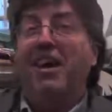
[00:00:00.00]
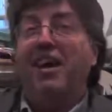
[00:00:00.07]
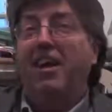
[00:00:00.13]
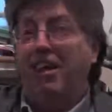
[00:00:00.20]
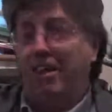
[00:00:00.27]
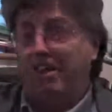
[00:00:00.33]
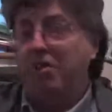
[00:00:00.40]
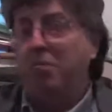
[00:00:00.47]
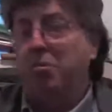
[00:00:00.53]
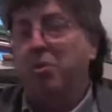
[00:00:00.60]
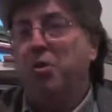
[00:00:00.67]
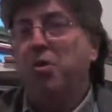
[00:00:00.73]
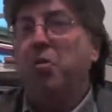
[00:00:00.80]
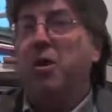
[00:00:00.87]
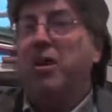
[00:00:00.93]
He doesn't put
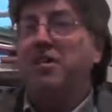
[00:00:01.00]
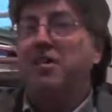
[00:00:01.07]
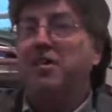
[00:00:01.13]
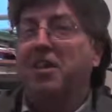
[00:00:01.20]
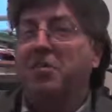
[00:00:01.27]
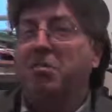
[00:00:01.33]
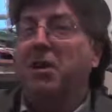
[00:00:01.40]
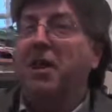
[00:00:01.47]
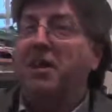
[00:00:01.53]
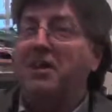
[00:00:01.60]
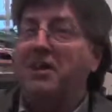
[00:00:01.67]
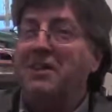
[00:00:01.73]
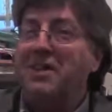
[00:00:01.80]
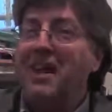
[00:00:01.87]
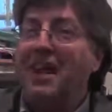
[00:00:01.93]
it quite as
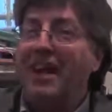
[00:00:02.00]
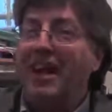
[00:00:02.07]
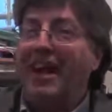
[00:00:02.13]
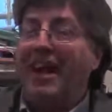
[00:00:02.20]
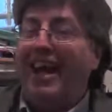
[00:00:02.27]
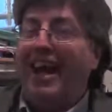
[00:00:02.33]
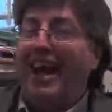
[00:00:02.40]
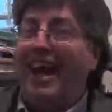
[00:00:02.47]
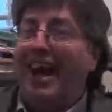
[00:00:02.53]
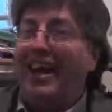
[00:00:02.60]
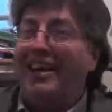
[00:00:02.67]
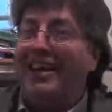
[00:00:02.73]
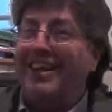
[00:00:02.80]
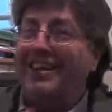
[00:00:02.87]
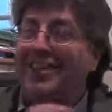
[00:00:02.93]
politely as that.
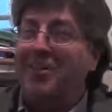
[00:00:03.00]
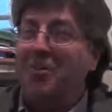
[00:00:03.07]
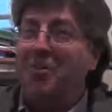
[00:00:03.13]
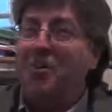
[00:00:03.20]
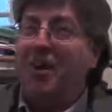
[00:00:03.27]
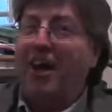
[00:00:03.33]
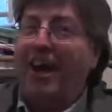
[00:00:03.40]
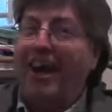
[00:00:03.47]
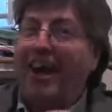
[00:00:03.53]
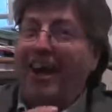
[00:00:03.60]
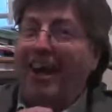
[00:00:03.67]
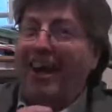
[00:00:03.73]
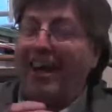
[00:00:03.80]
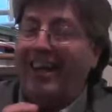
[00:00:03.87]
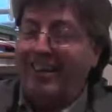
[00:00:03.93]
And so
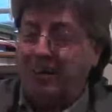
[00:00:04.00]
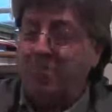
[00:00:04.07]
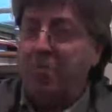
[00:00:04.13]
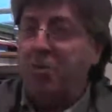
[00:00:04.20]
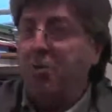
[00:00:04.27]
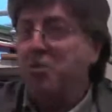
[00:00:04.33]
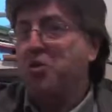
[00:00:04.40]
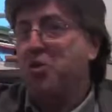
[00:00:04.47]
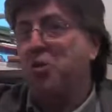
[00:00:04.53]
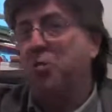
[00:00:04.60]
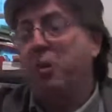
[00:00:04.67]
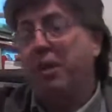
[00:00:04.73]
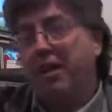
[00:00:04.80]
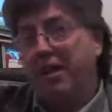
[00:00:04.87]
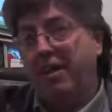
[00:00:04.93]
it's in book 2,
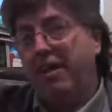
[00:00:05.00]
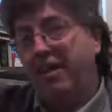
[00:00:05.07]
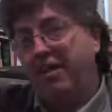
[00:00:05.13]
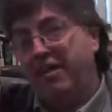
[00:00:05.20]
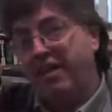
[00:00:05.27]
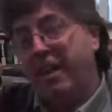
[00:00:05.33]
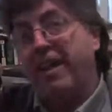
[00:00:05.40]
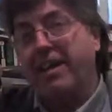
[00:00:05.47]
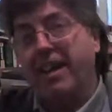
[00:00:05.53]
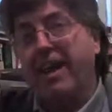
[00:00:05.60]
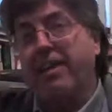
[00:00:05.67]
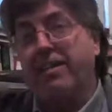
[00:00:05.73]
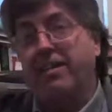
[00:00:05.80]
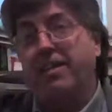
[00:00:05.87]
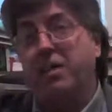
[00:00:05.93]
but that
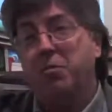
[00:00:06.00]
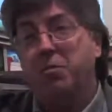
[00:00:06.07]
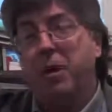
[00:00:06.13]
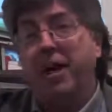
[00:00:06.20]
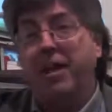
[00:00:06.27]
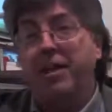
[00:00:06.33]
character comes back